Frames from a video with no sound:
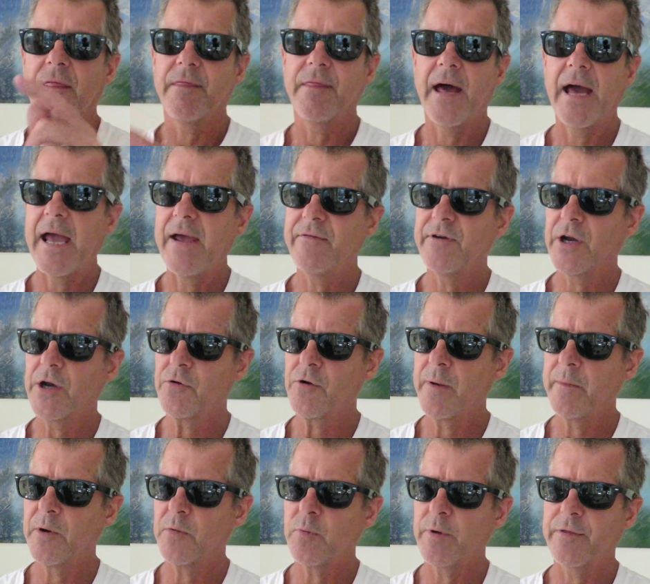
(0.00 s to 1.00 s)
They have an
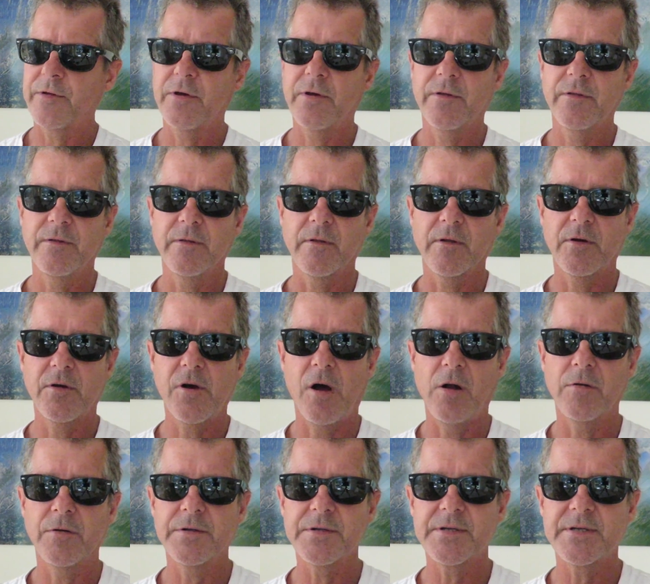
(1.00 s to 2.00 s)
agreement with
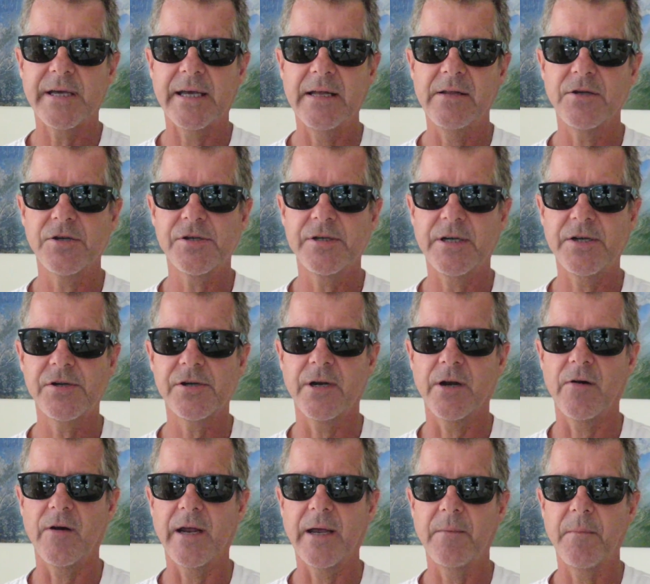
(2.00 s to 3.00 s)
Collins English
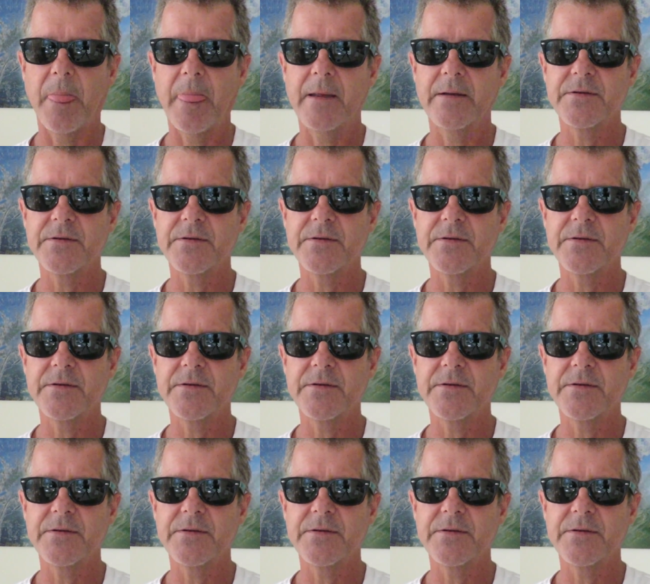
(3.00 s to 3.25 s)
Dictionary,